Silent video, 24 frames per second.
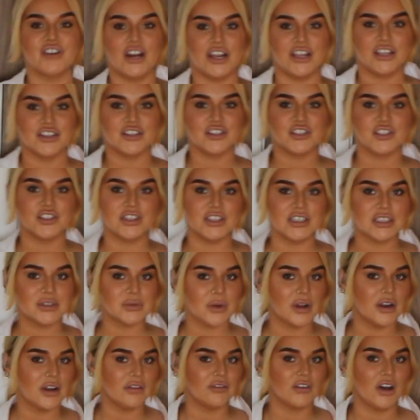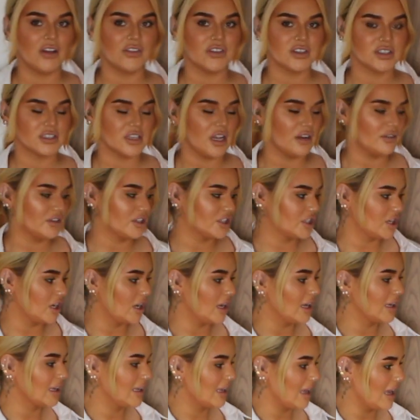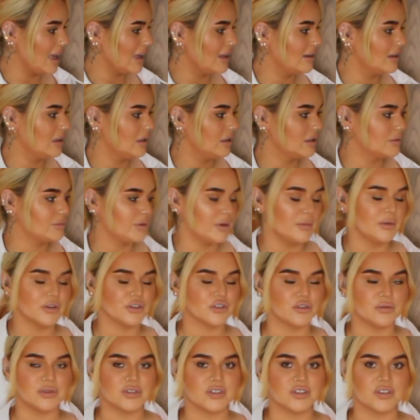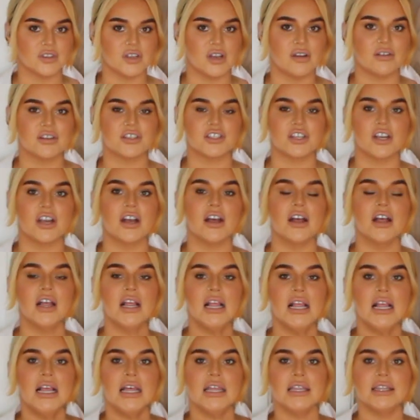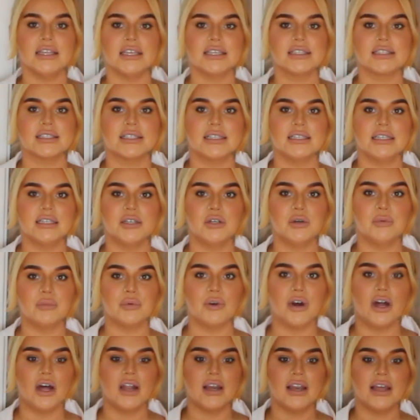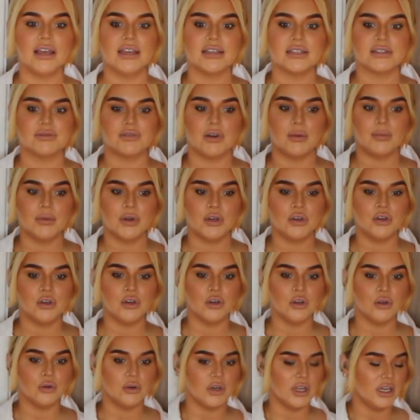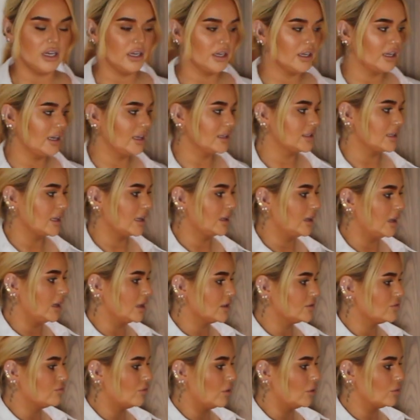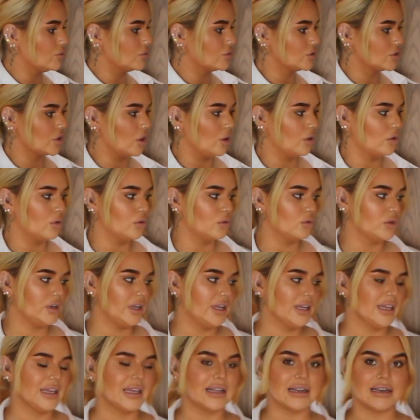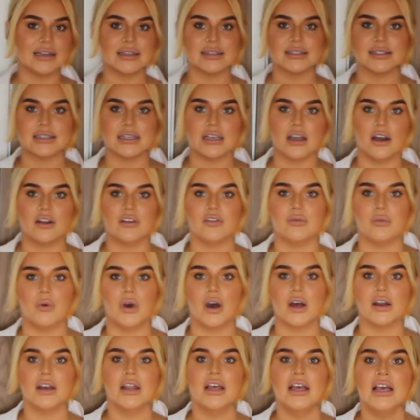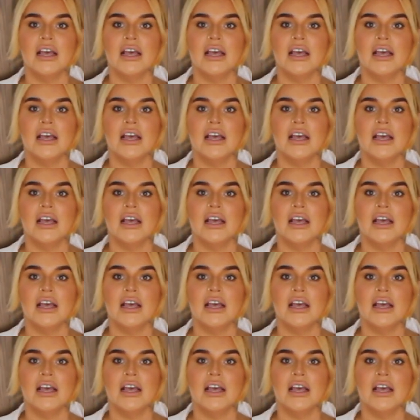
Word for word: Right so this one I've got the Zara shirt again, it's pretty much always a Zara shirt this little bralette is from New Look. It's like a nice rose gold glitzy kind of one.